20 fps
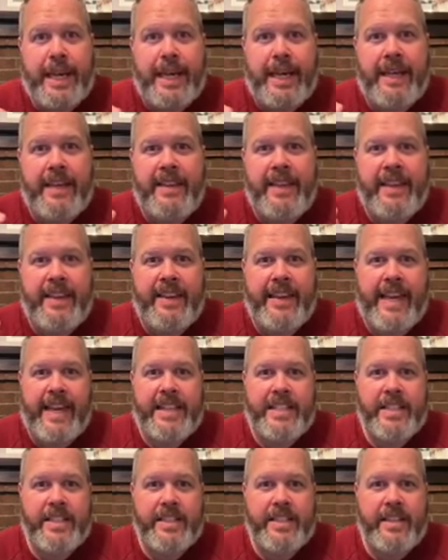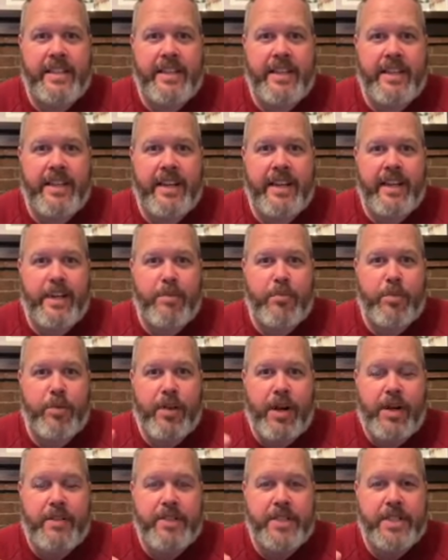and then that's the
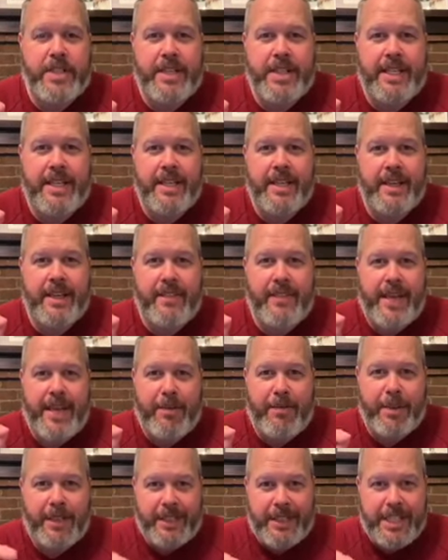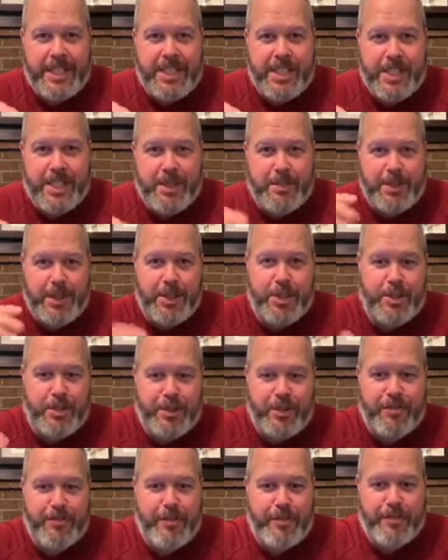prophecy of that relationship that you're
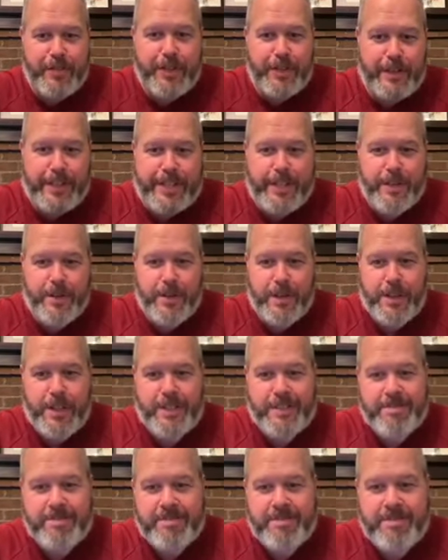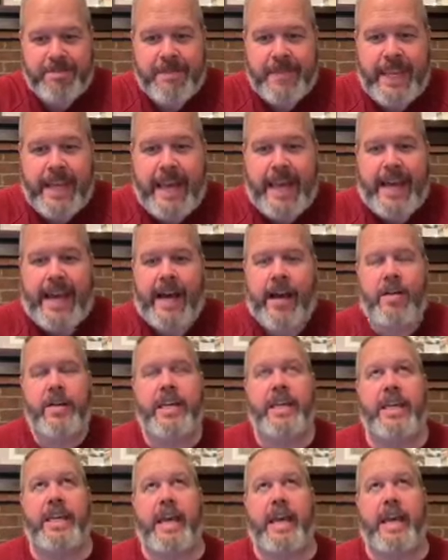going to fulfill later on. How can